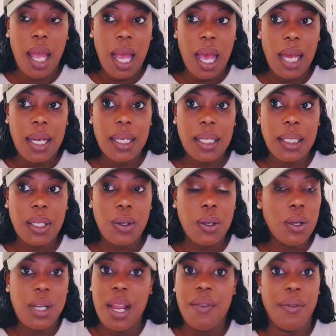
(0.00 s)
And you
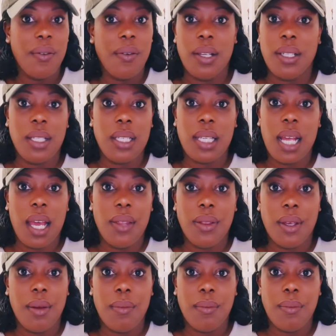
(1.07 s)
can never understand them,